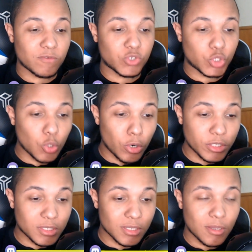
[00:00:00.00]

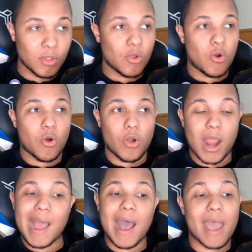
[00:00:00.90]
short, or
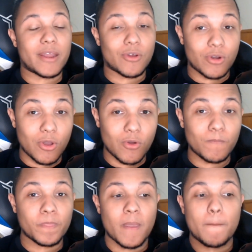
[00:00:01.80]
I don't
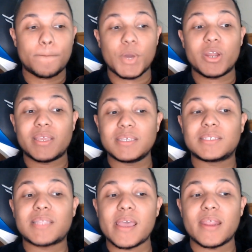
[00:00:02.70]
know, but he
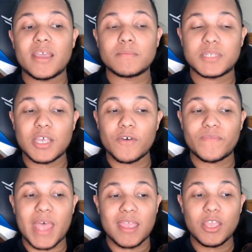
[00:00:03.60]
stated
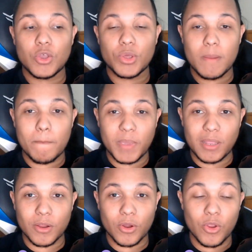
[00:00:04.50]
himself that he couldn't
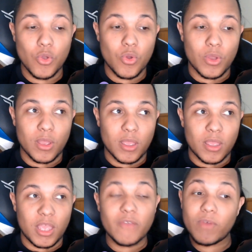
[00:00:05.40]
beat her.
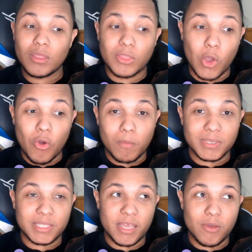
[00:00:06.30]
Even though
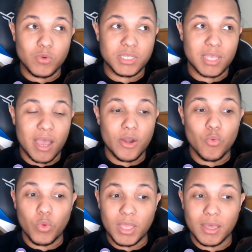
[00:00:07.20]
Medea was kind of
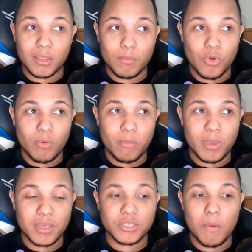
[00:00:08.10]
weak at the moment
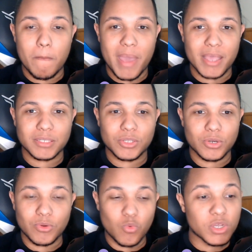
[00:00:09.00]
because her
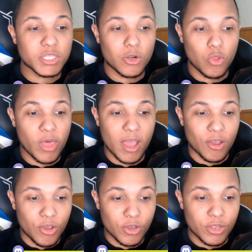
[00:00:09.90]
master wasn't all
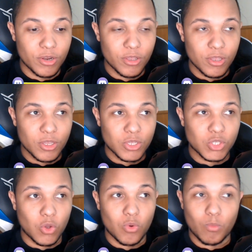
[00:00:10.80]
that good.
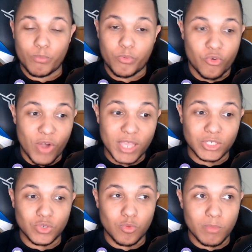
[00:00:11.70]
So
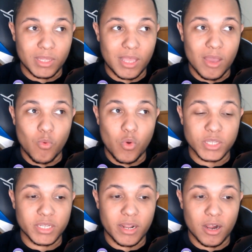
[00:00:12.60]
grant you, Medea
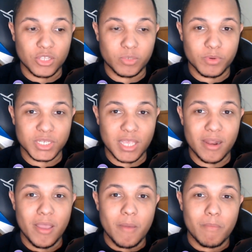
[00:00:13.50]
wasn't at
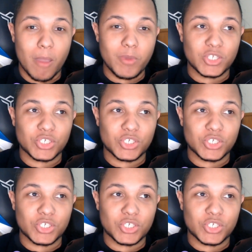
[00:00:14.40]
100%. Maybe